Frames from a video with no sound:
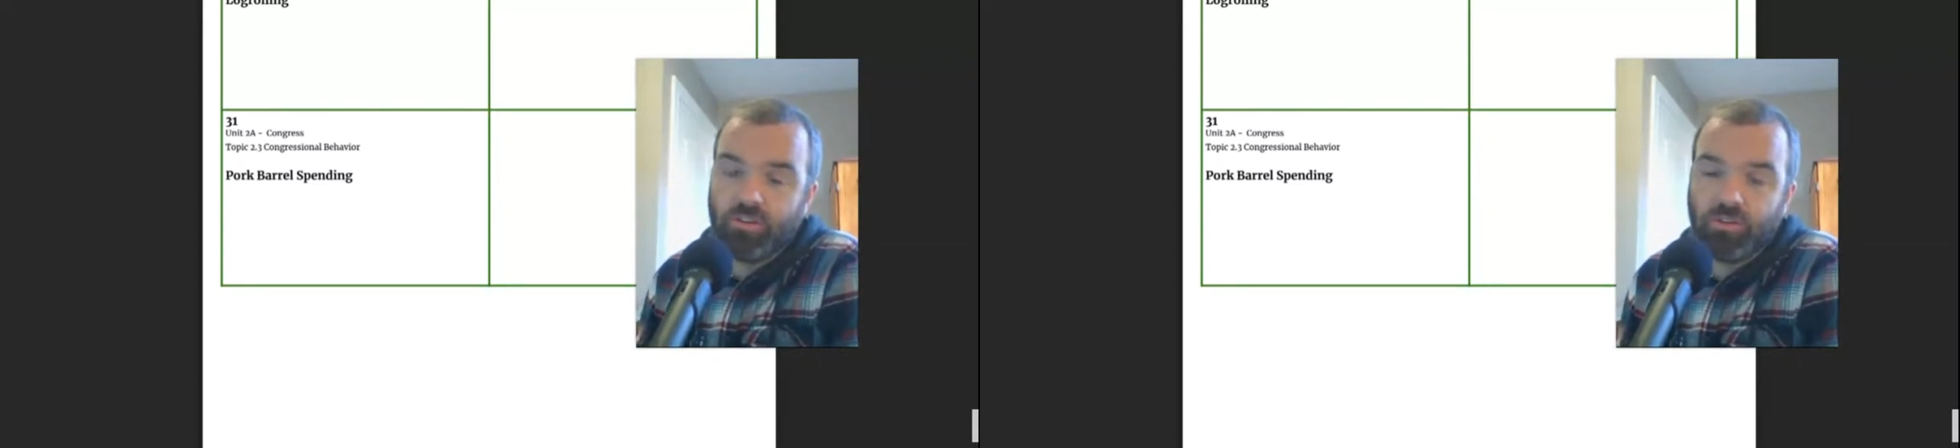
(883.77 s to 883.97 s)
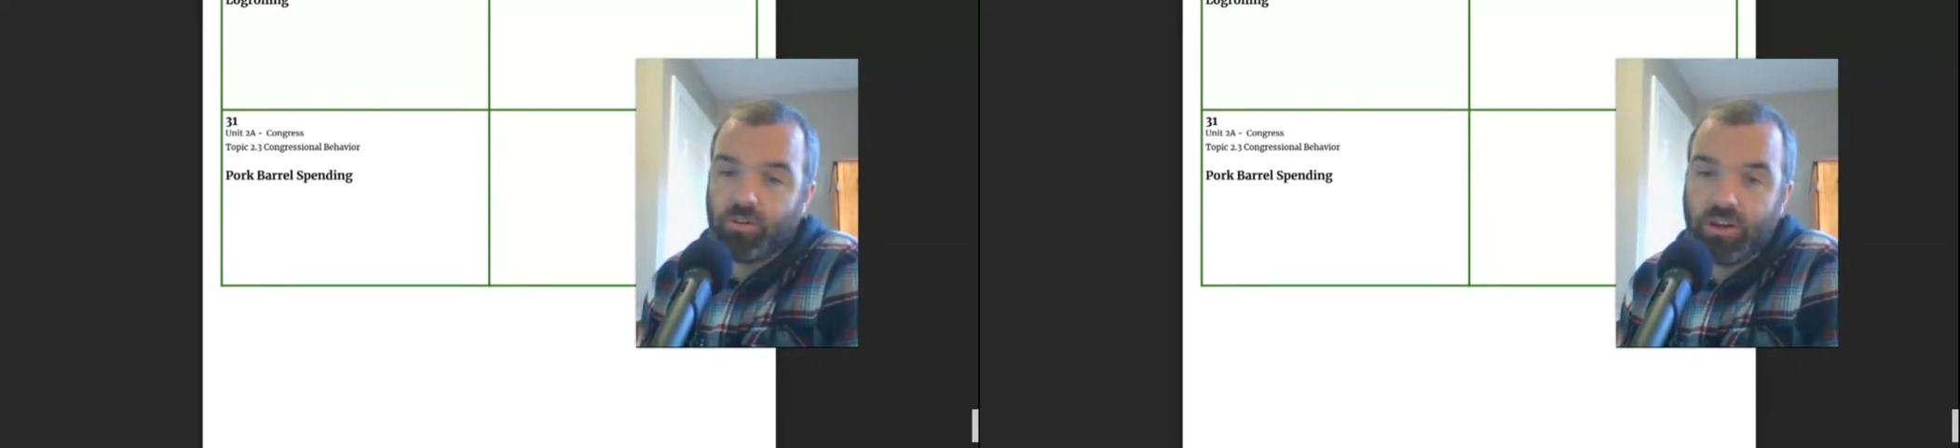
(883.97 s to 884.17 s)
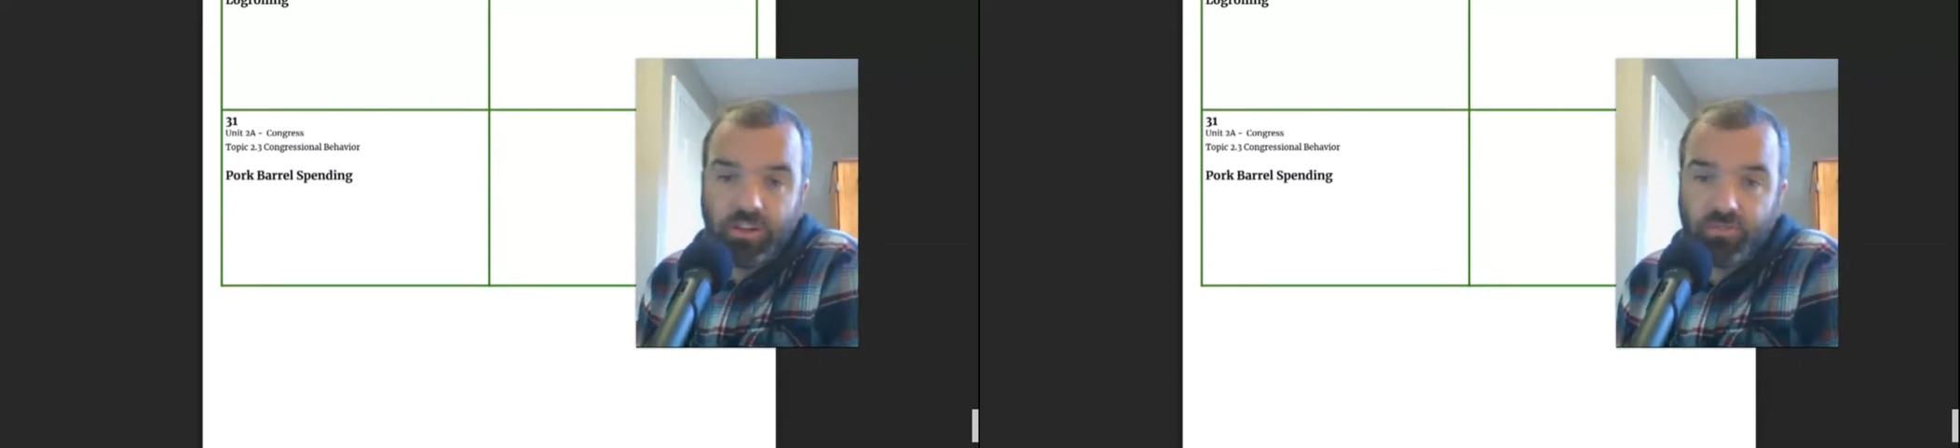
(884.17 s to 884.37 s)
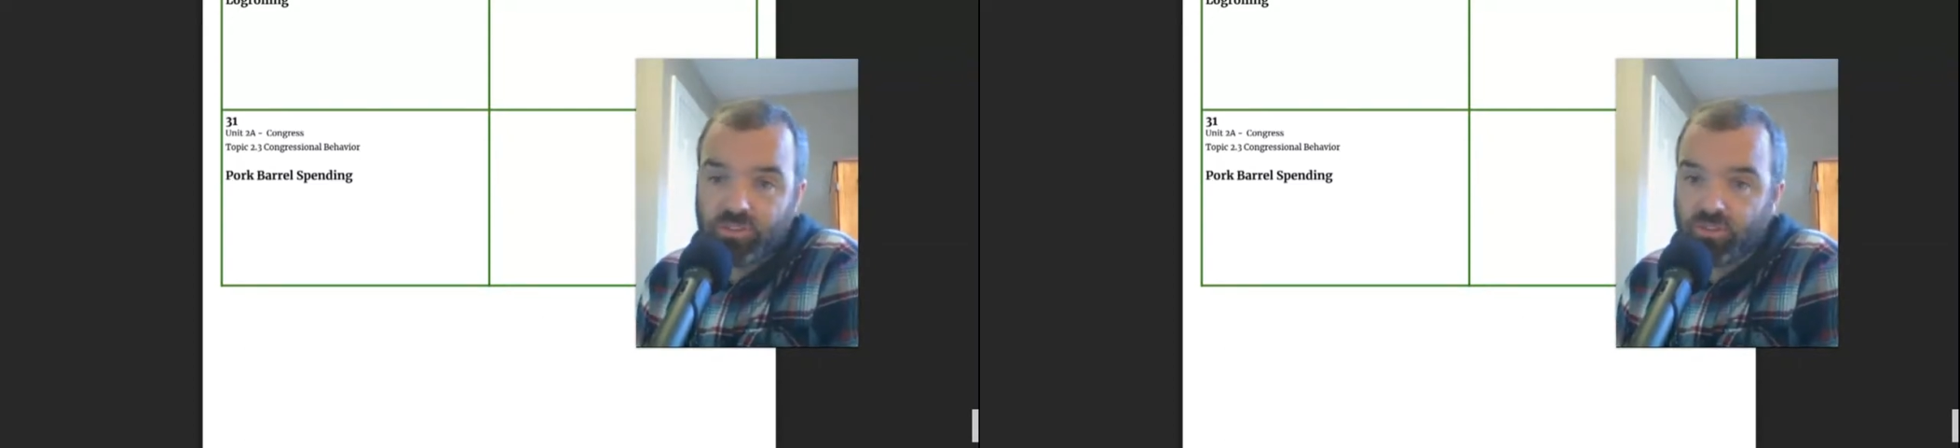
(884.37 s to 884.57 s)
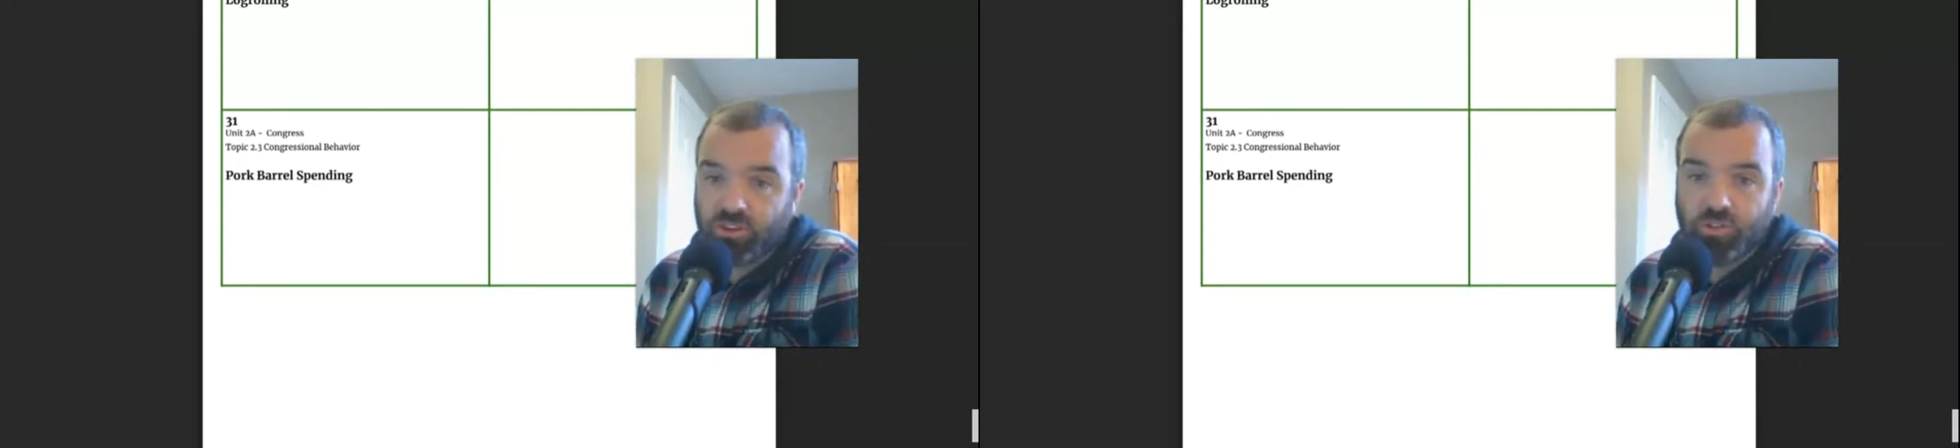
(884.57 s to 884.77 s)
or an
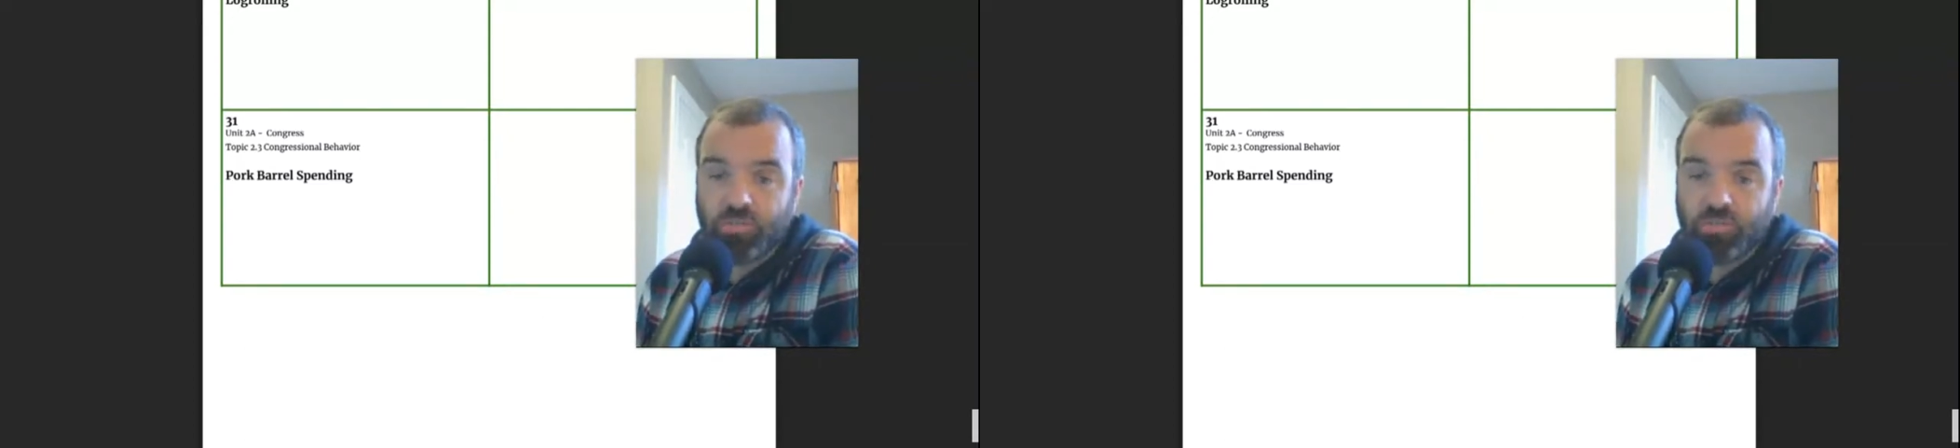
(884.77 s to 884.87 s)
infrastructure